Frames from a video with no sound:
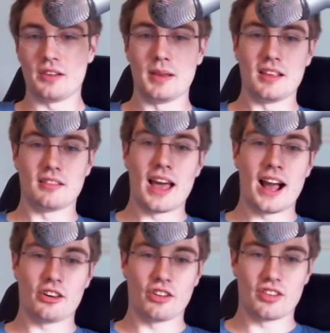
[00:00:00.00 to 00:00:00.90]
me
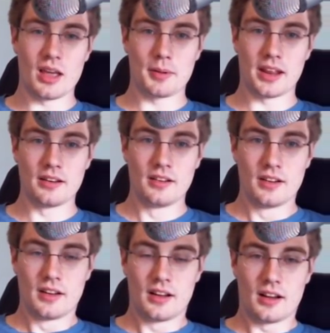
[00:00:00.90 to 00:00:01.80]
actually type it in.
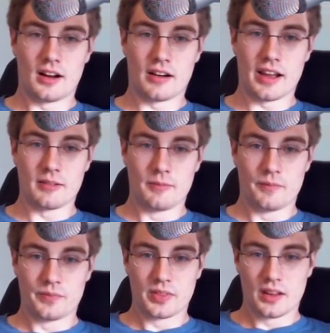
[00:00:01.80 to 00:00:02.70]
All right. Okay. Okay.